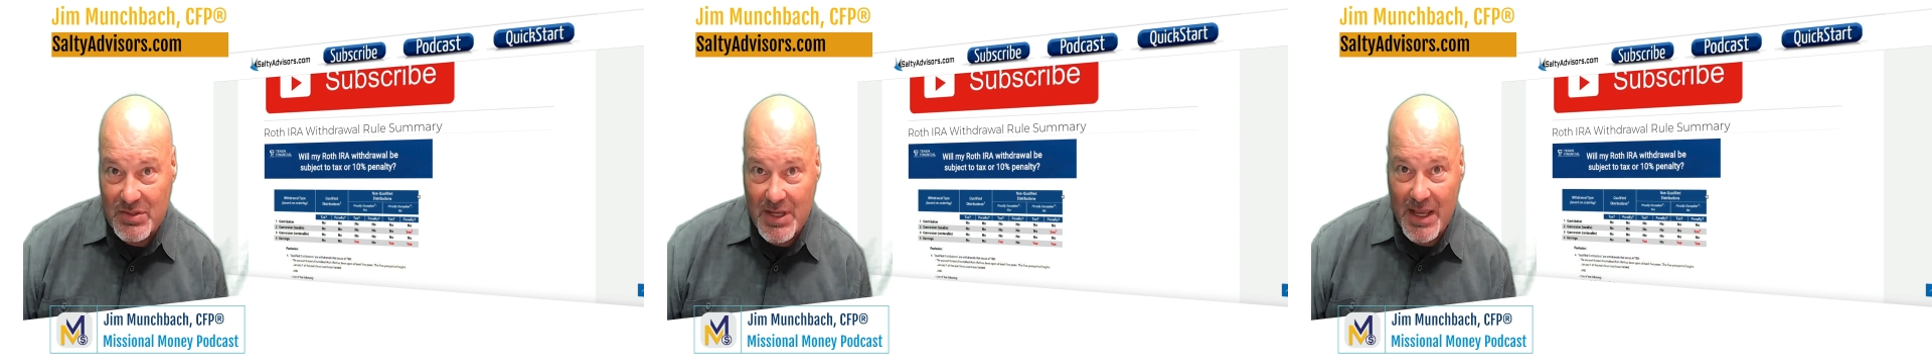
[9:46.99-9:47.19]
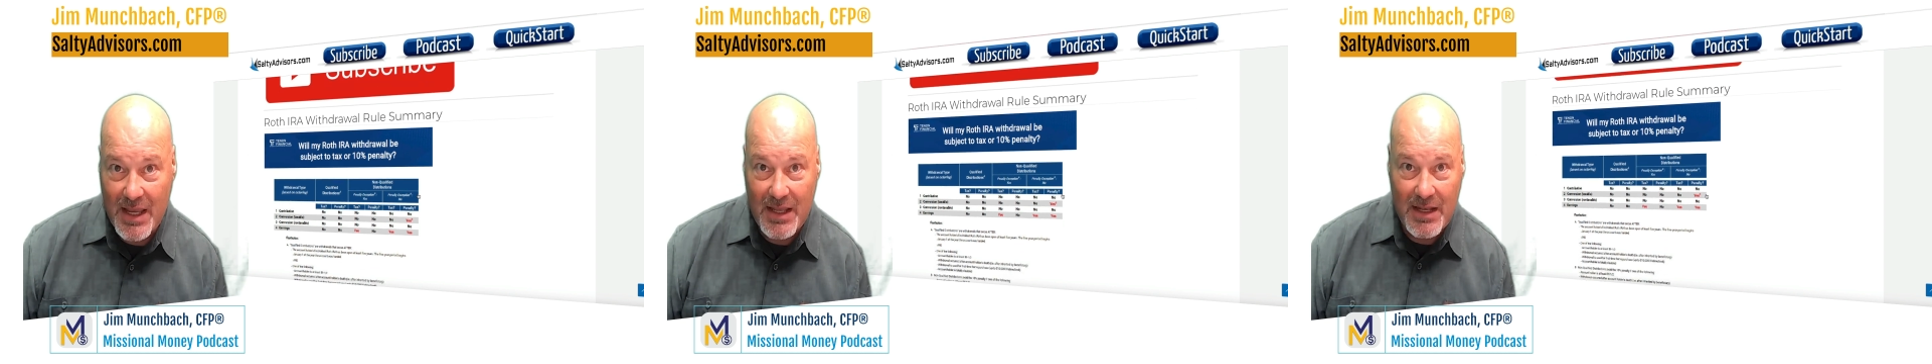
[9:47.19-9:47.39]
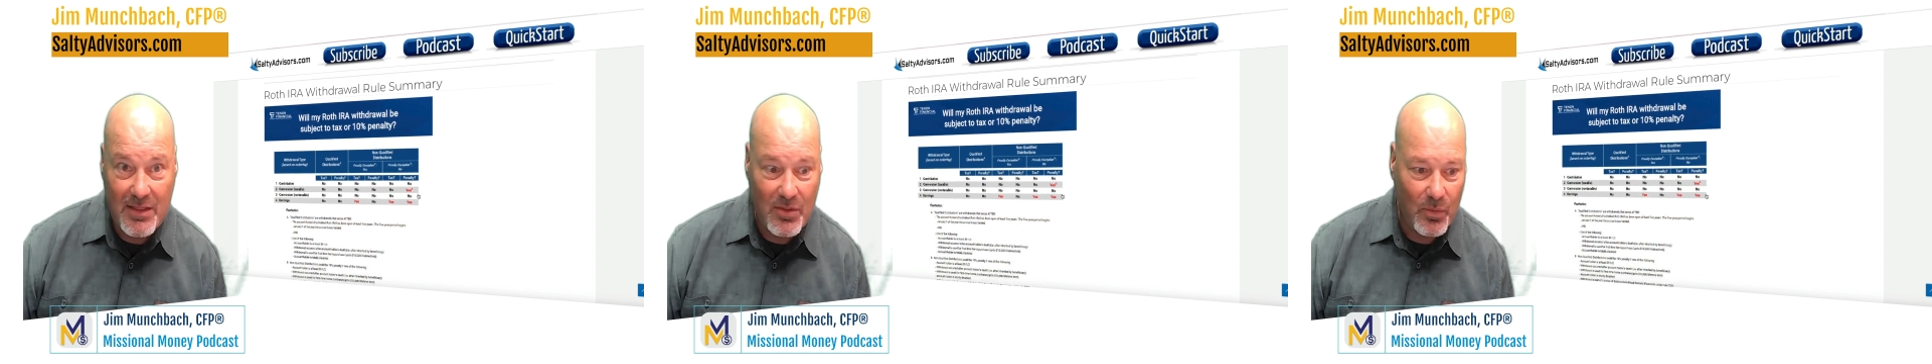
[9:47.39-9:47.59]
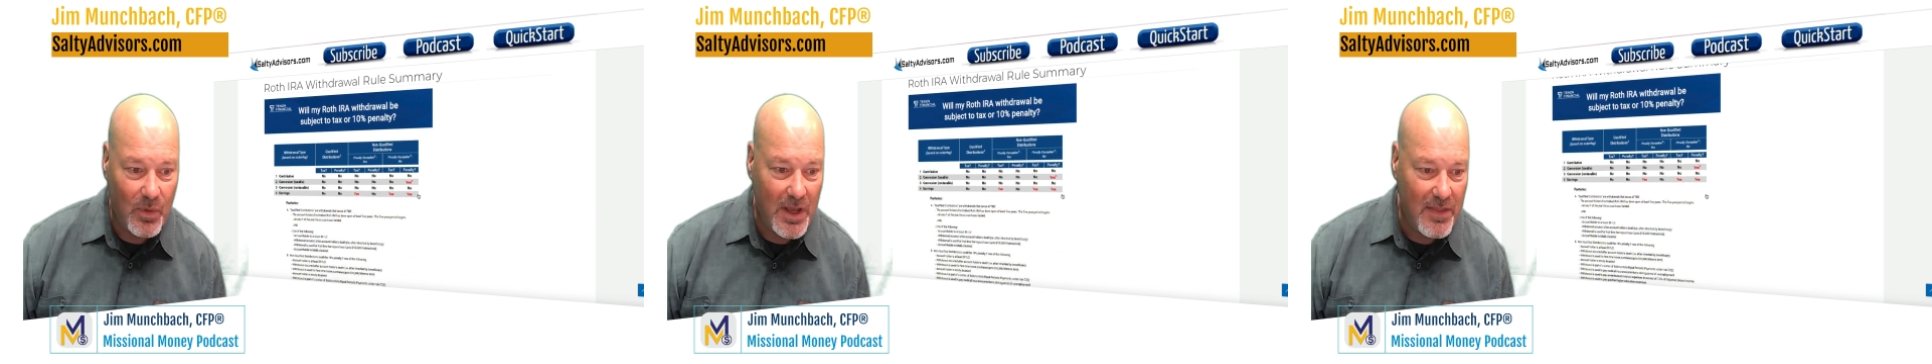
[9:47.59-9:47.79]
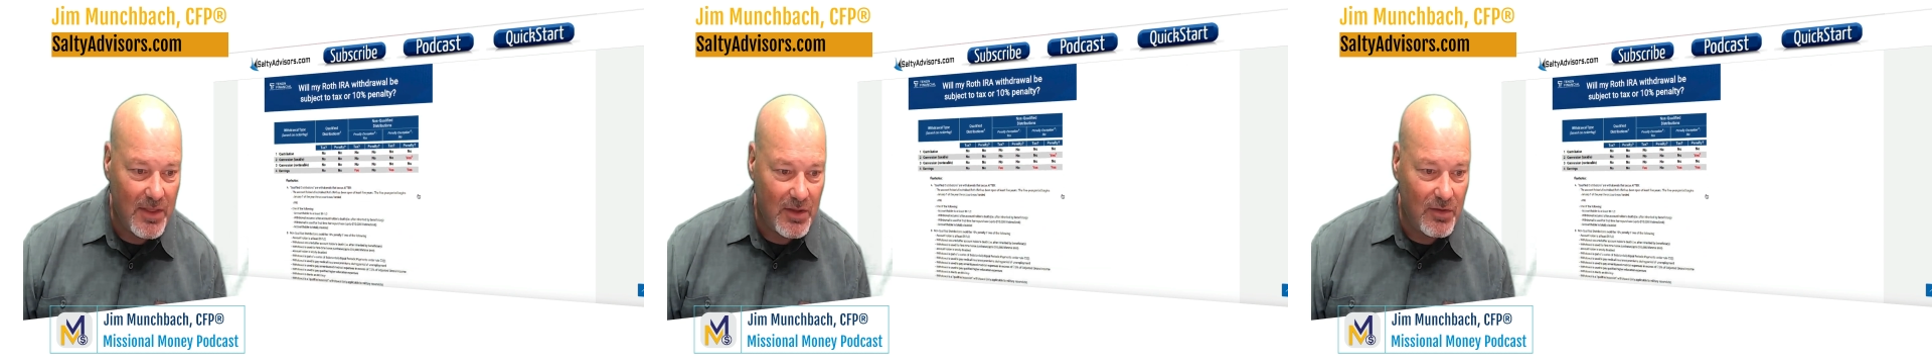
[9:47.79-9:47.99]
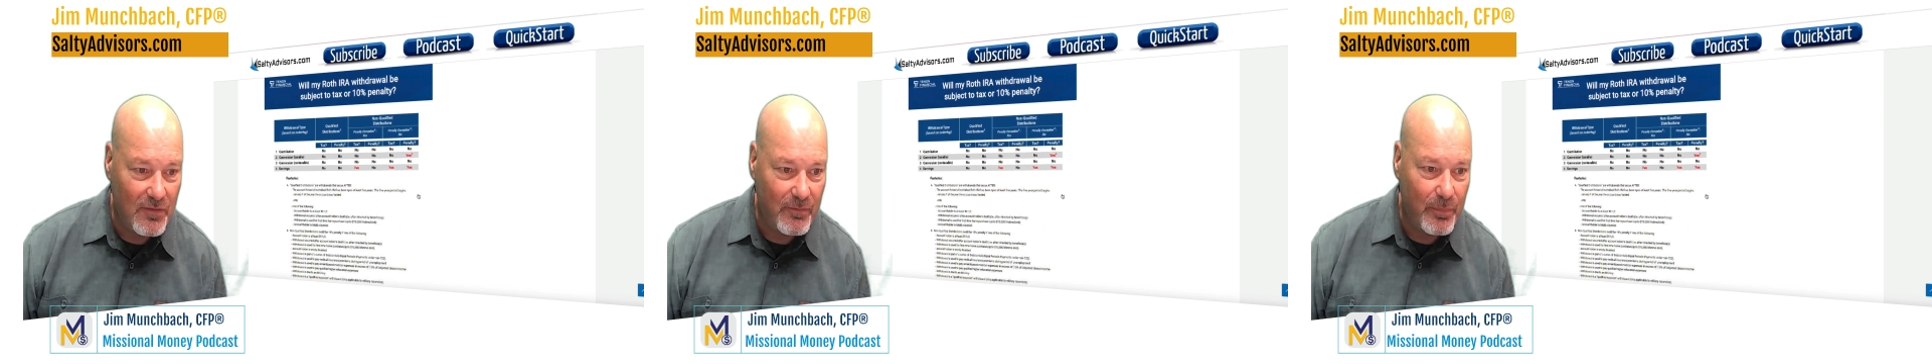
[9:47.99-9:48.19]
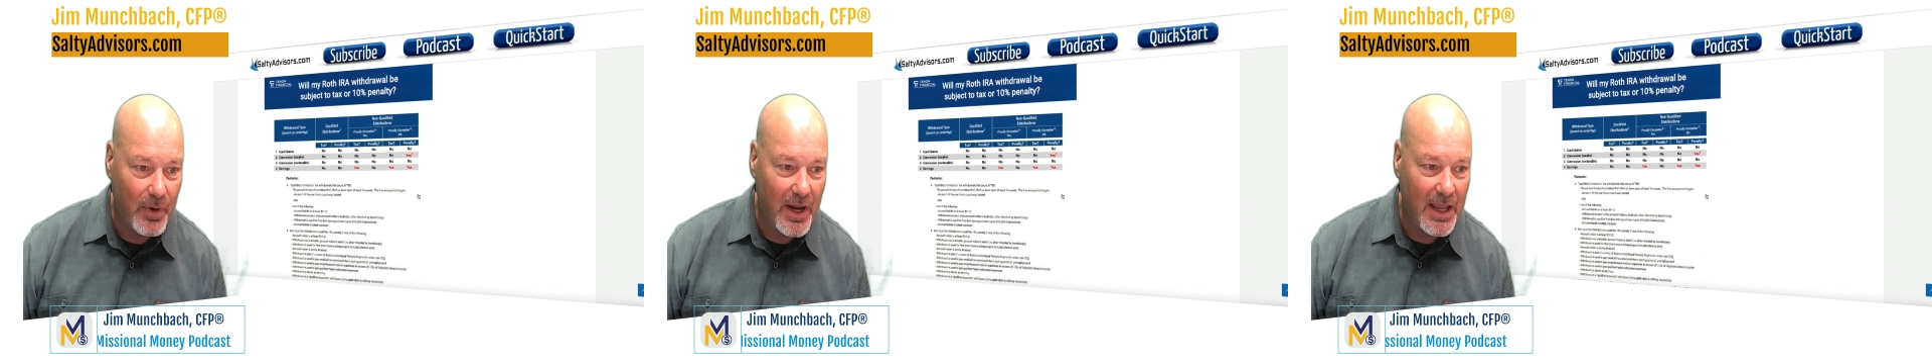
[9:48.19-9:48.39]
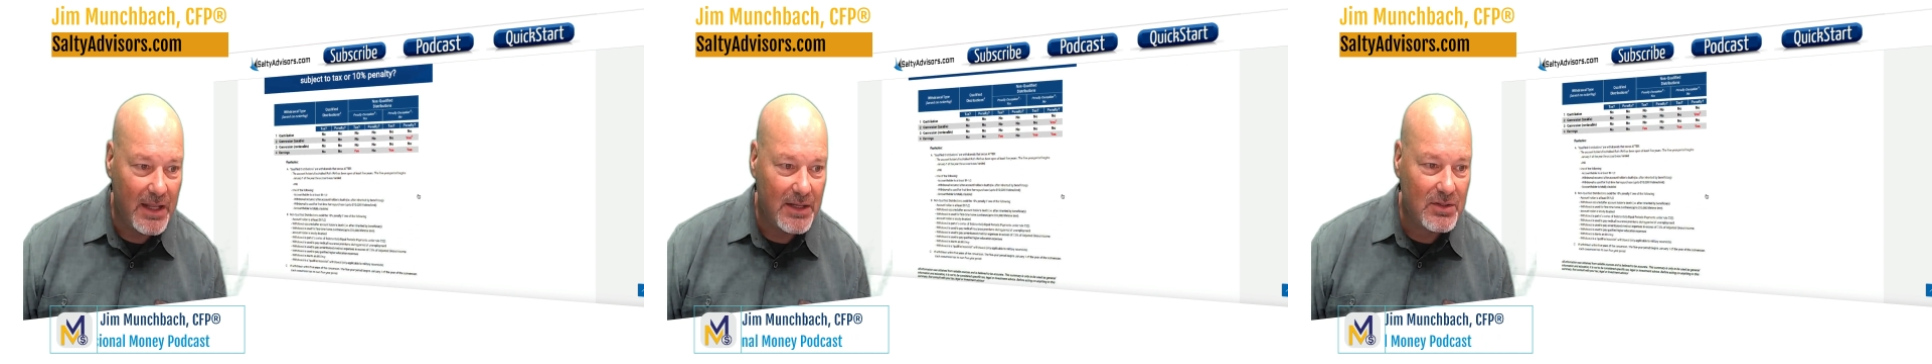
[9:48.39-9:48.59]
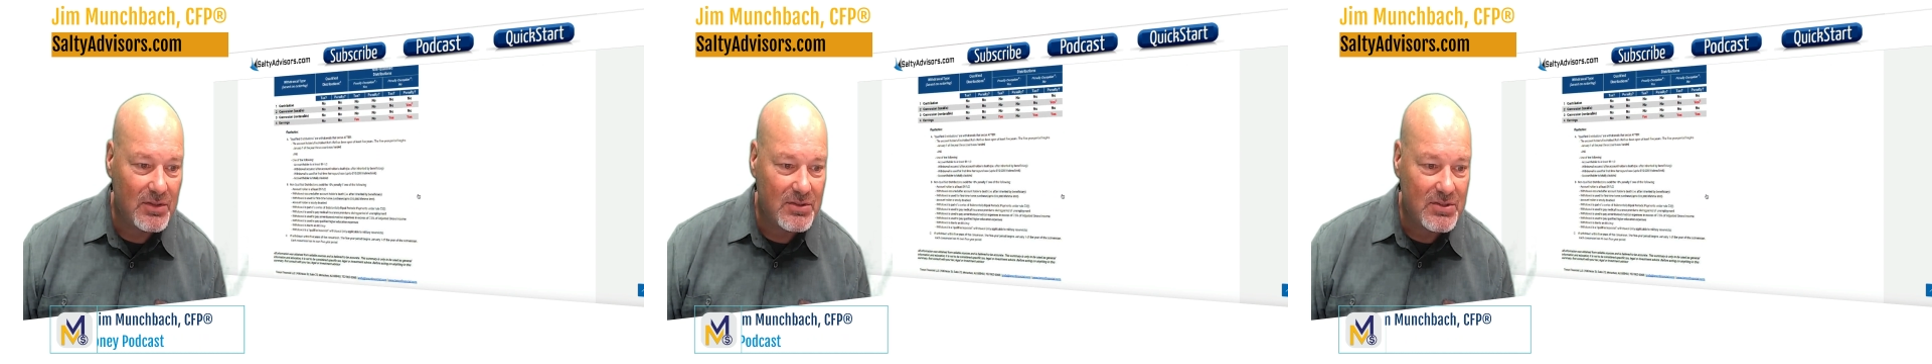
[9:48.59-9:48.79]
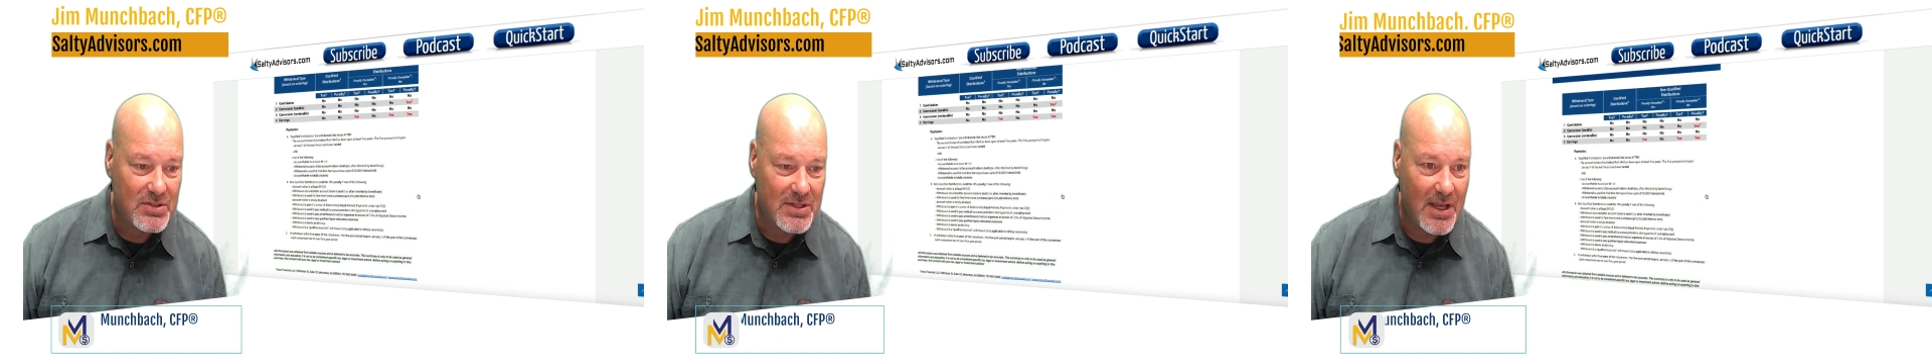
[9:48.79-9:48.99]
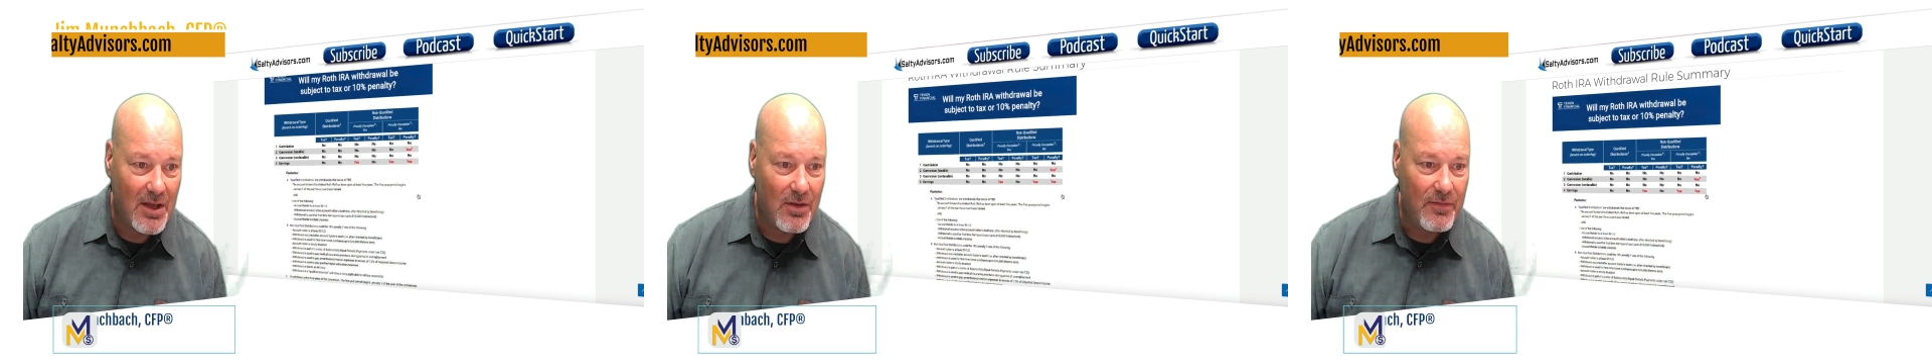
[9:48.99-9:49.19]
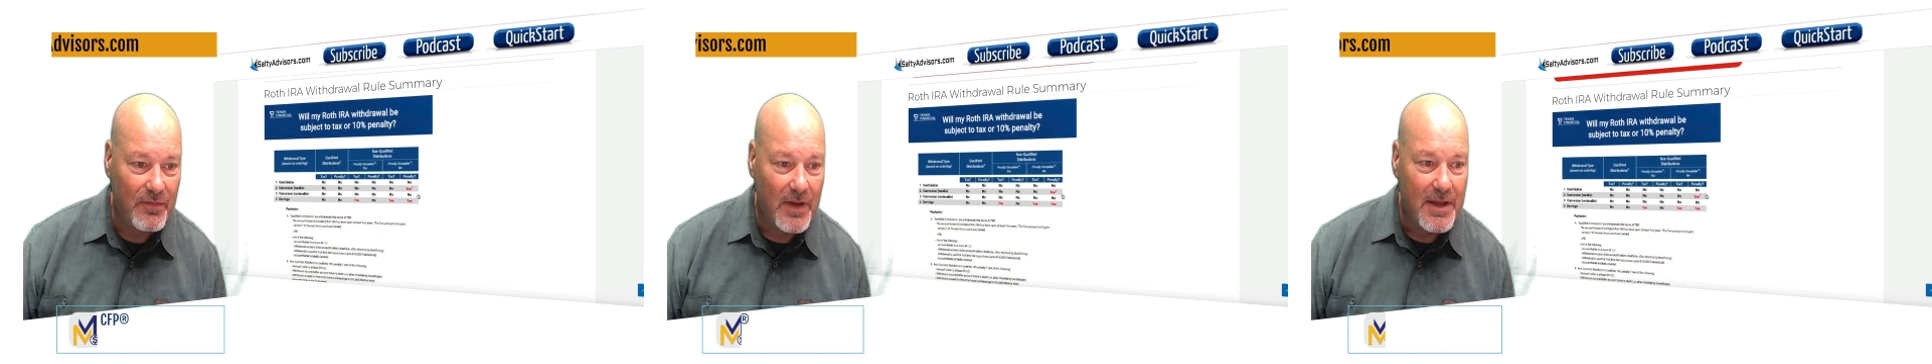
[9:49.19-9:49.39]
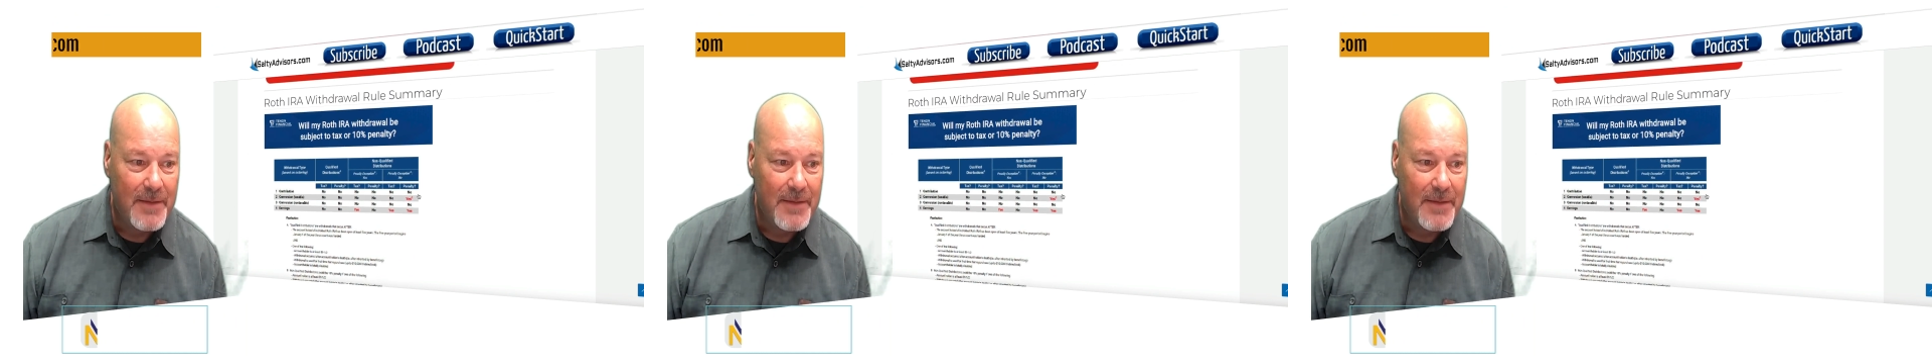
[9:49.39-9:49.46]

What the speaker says: Andy, the way that you've branded yourself.